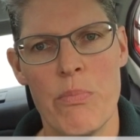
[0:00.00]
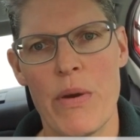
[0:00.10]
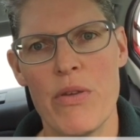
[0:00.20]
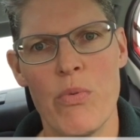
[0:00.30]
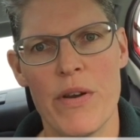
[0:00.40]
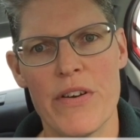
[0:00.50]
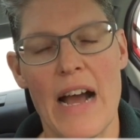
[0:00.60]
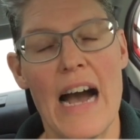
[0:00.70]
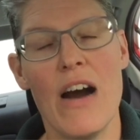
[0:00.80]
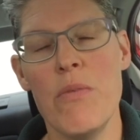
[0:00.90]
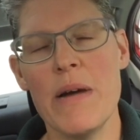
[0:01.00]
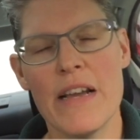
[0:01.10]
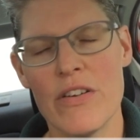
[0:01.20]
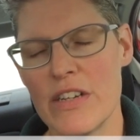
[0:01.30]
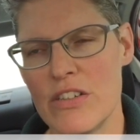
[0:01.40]
but you wonder, how am I
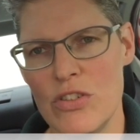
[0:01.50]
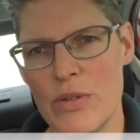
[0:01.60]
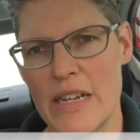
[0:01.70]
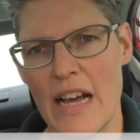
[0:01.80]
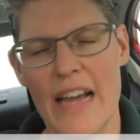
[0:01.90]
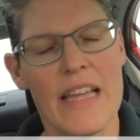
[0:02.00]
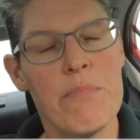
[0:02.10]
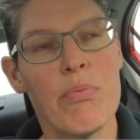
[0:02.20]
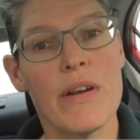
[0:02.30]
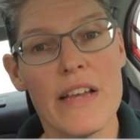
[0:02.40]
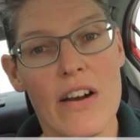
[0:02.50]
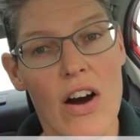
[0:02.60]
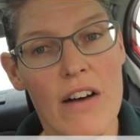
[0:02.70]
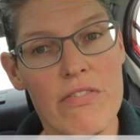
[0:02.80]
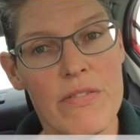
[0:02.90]
going to do it? I keep putting it
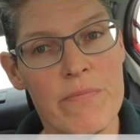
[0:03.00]
off.